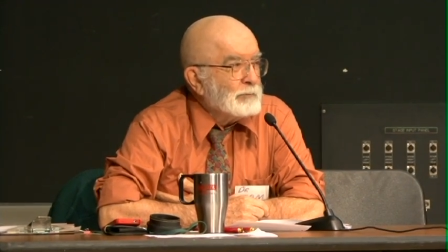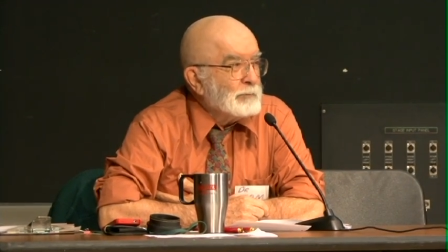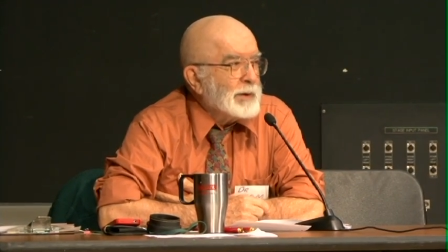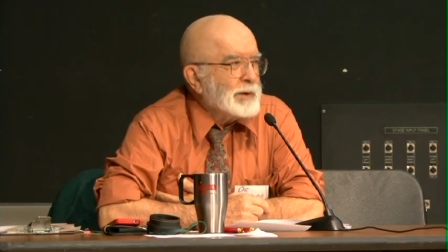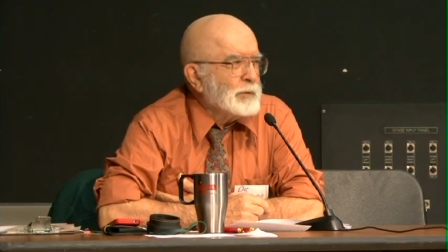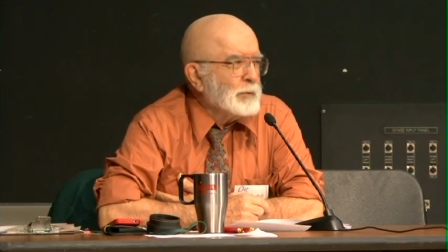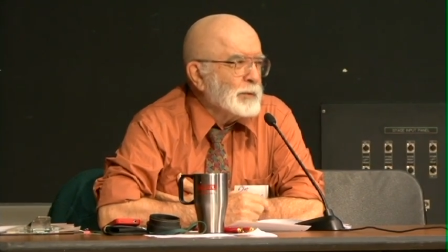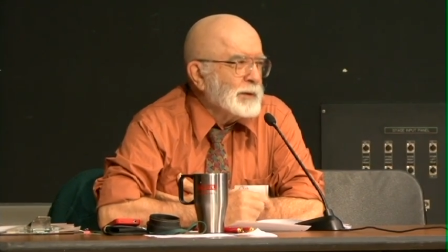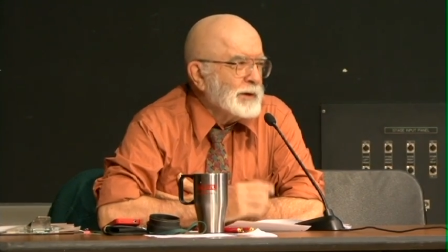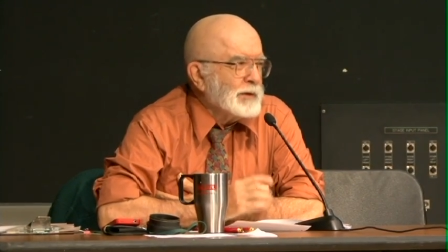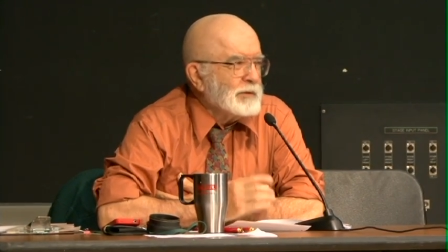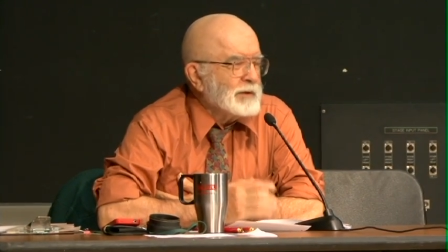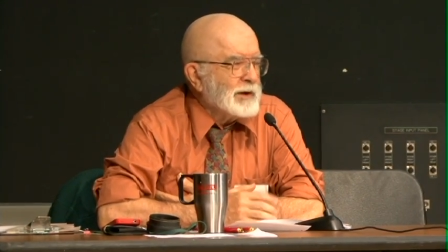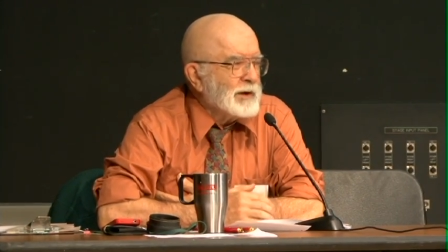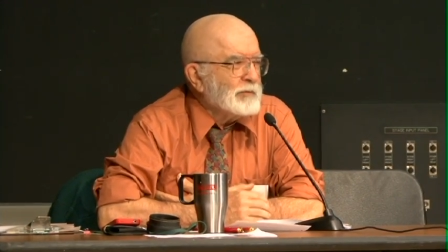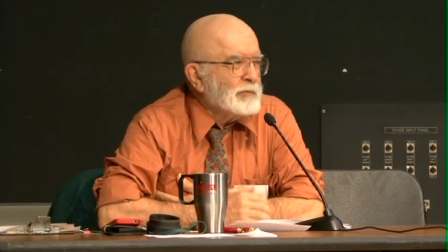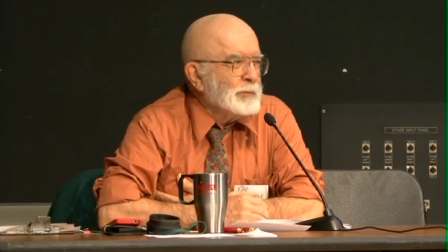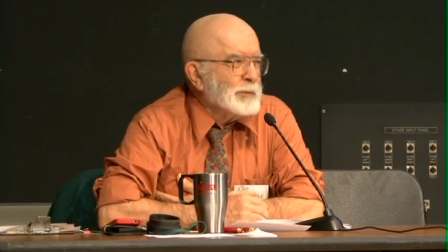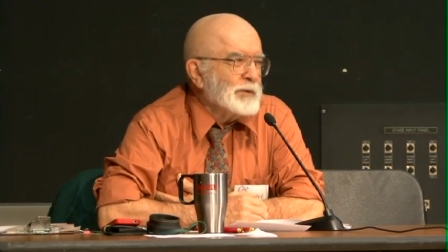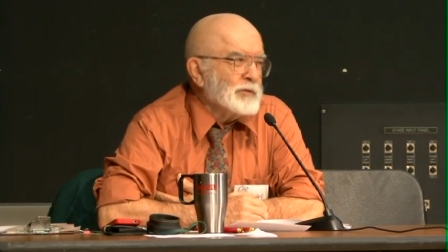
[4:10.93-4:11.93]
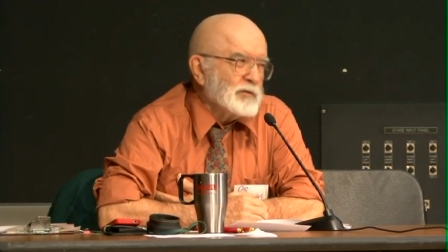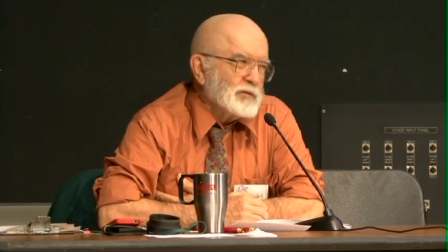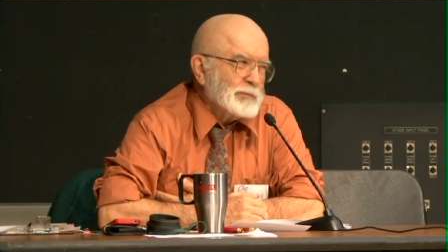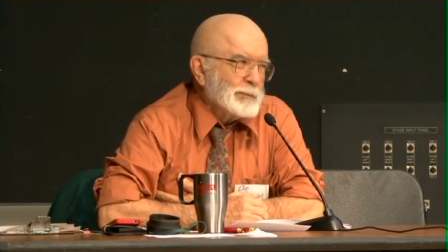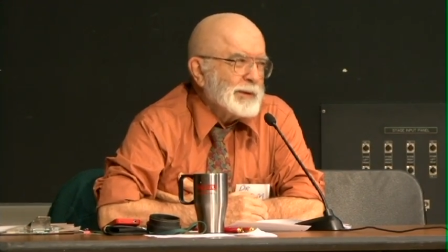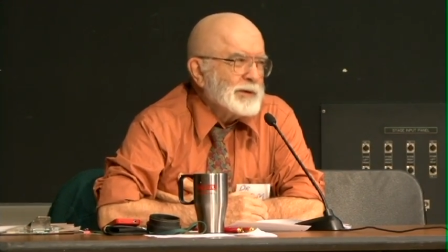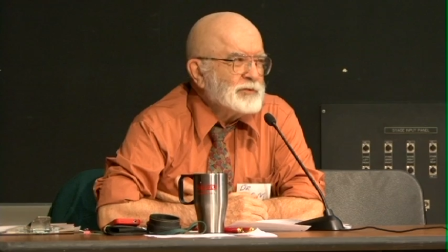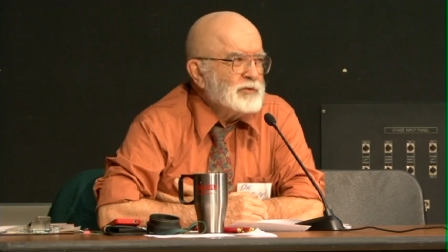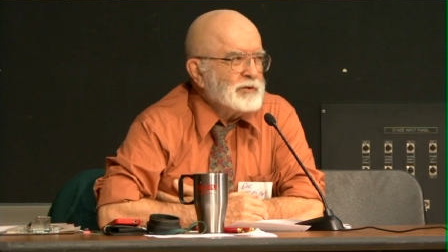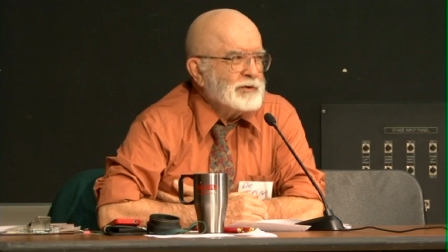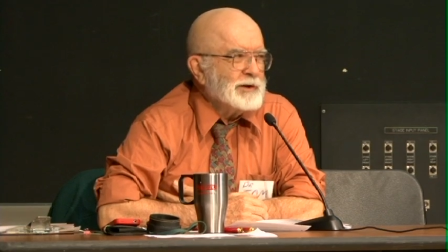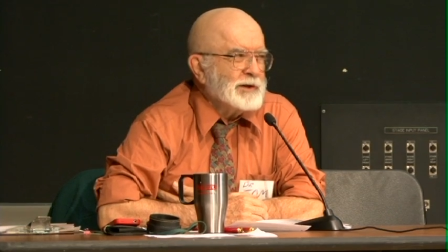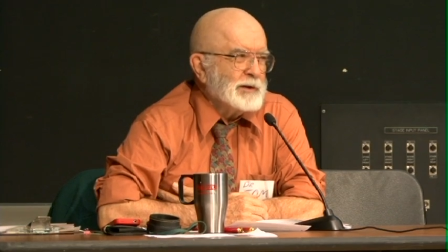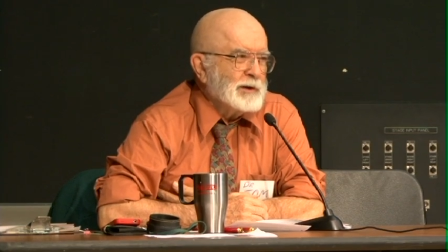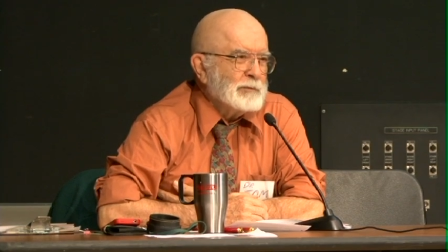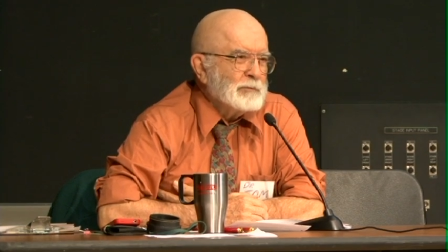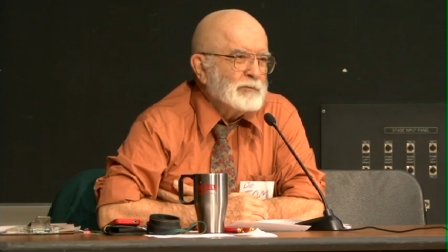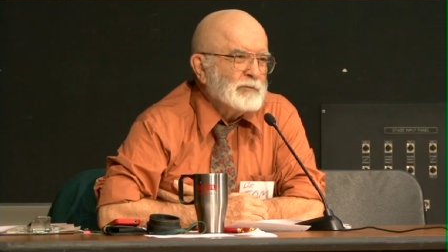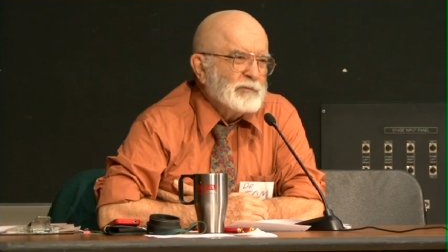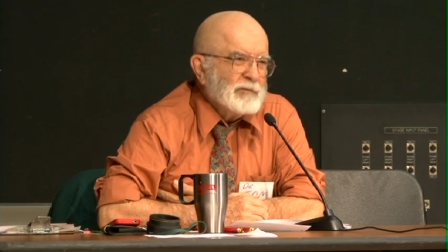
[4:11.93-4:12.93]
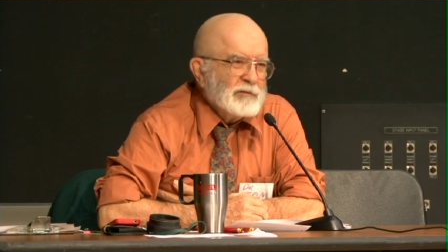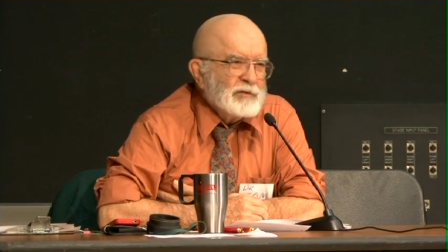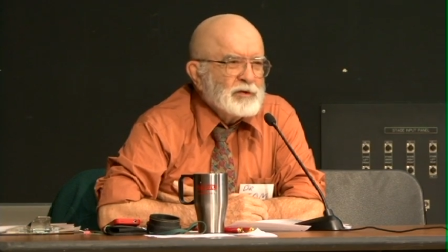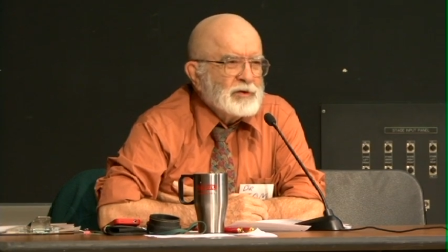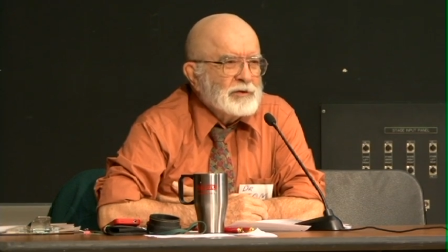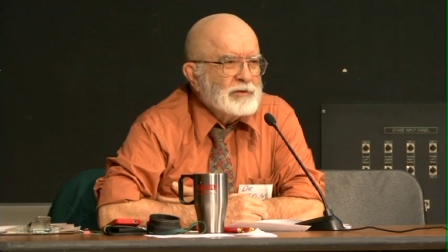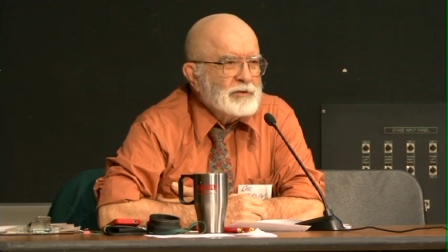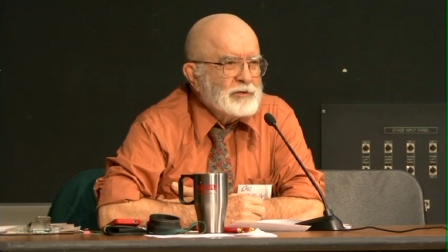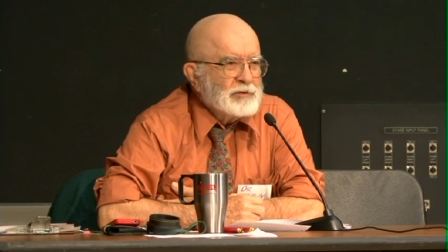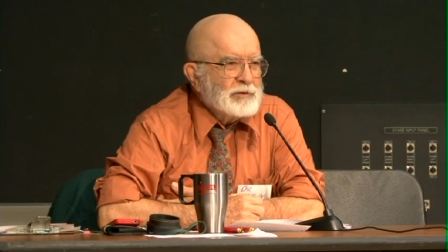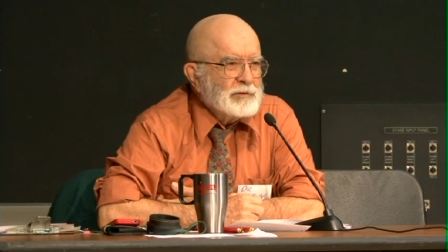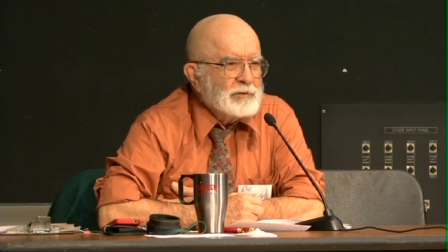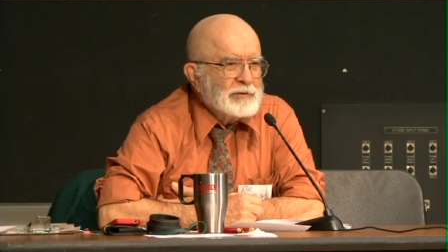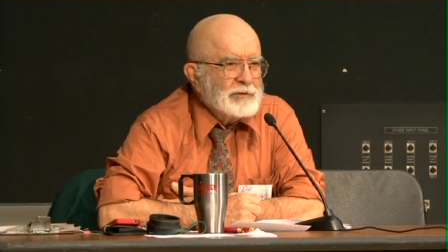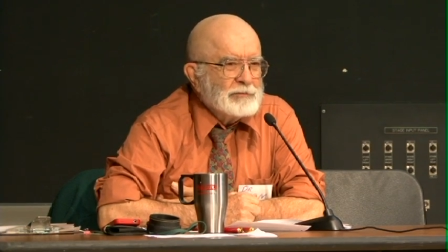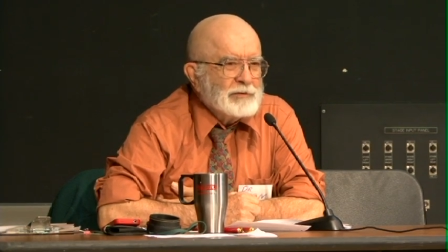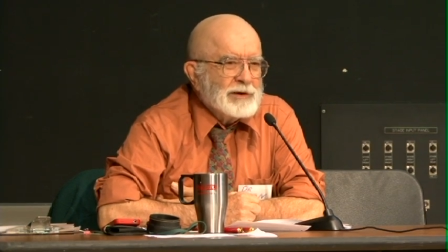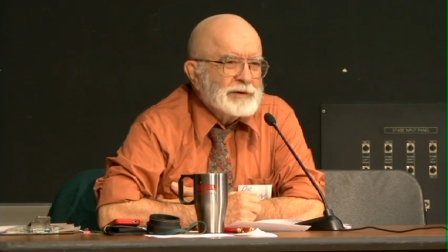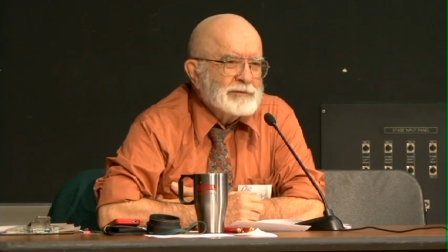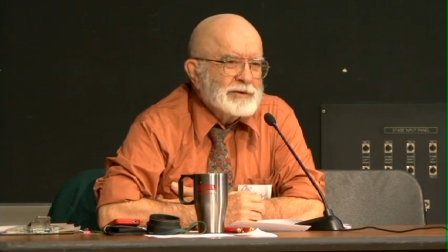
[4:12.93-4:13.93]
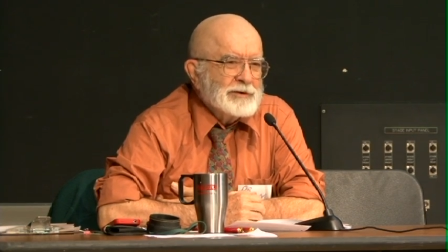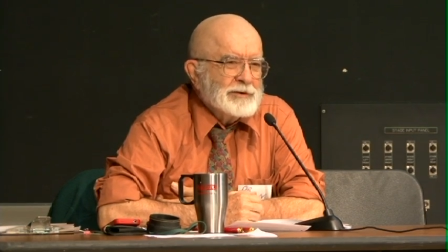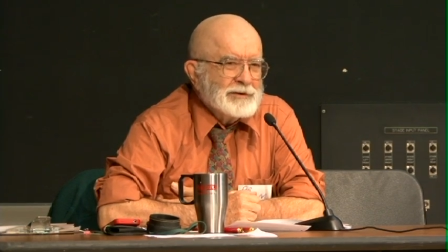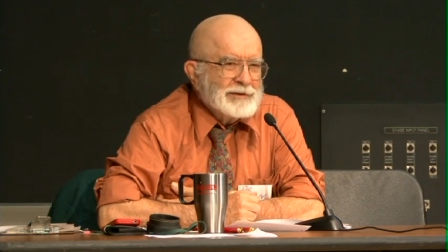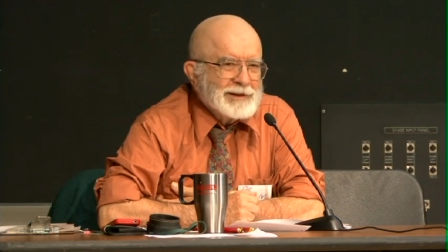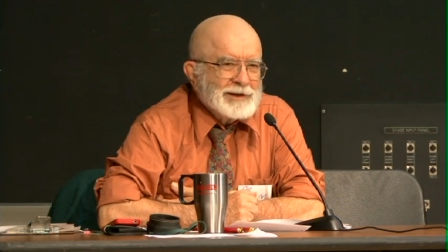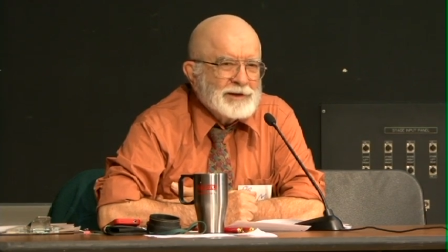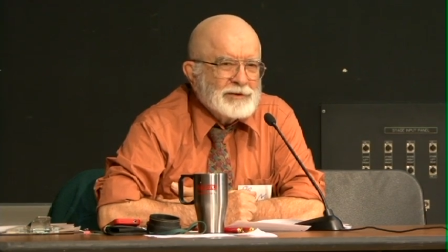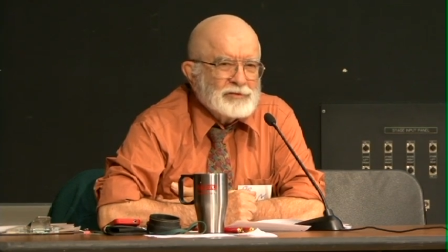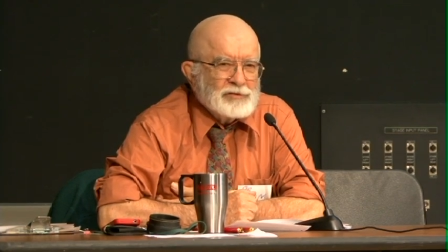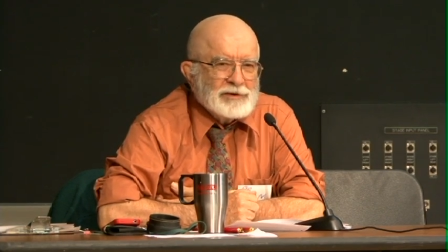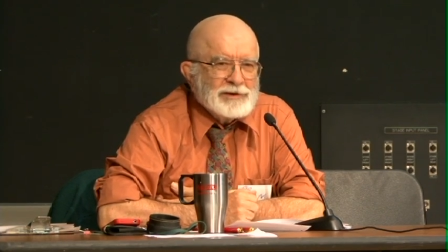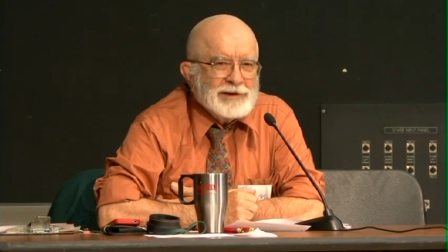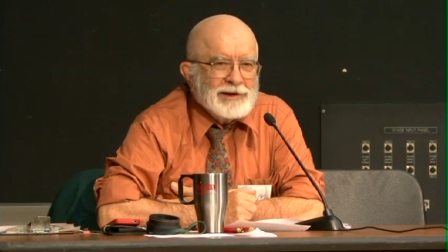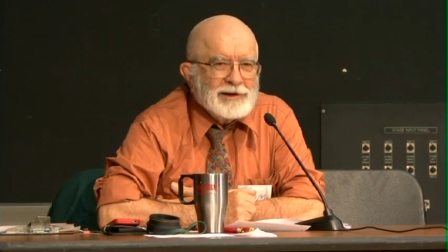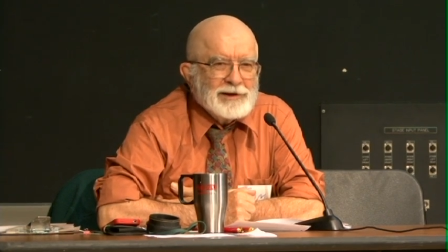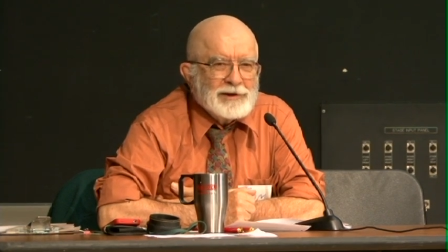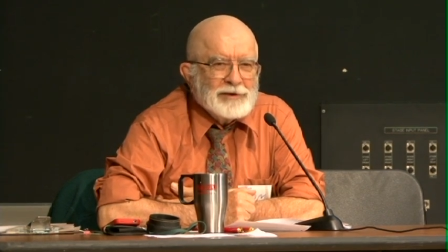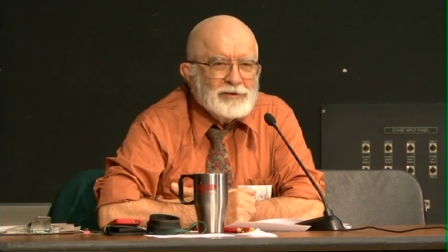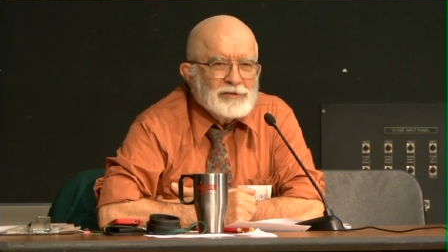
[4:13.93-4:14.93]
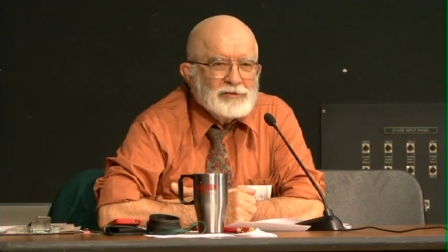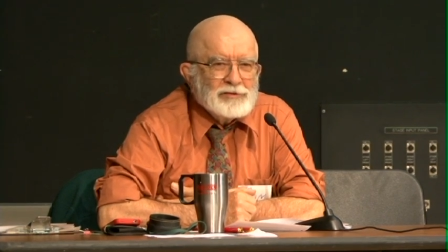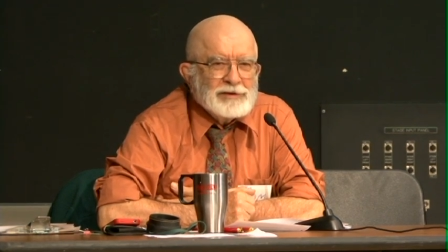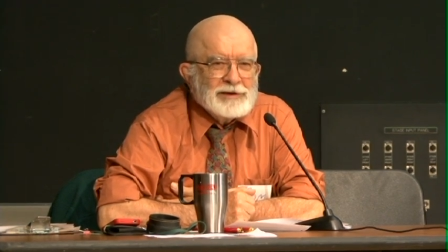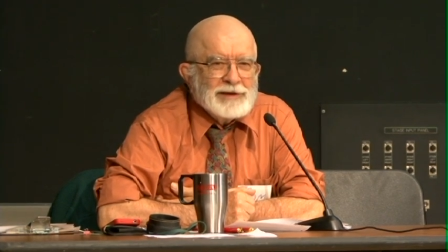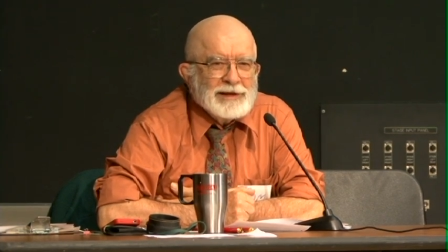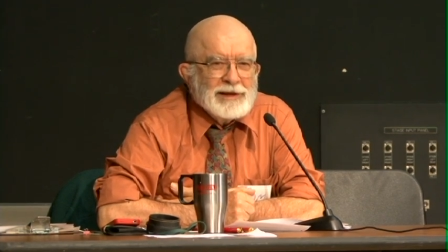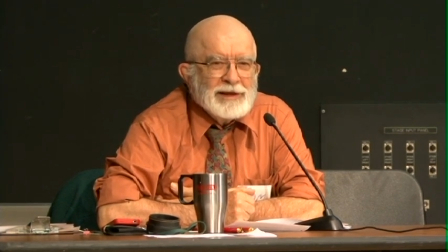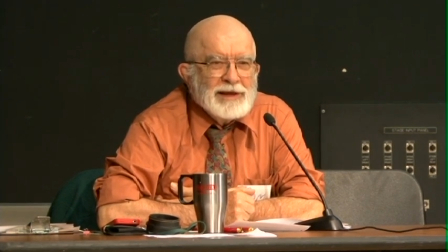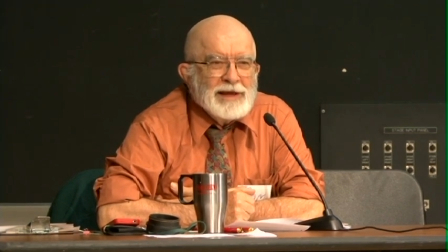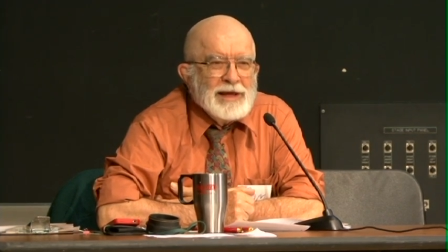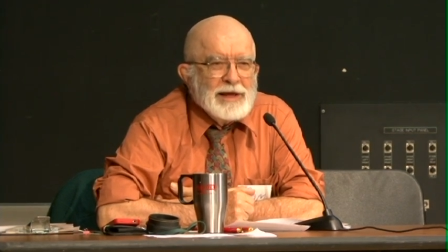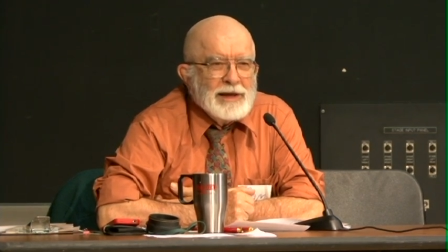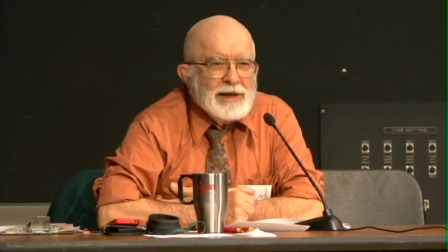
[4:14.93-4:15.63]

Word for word: By the way, the government sponsored him to the tune of $500,000, and he,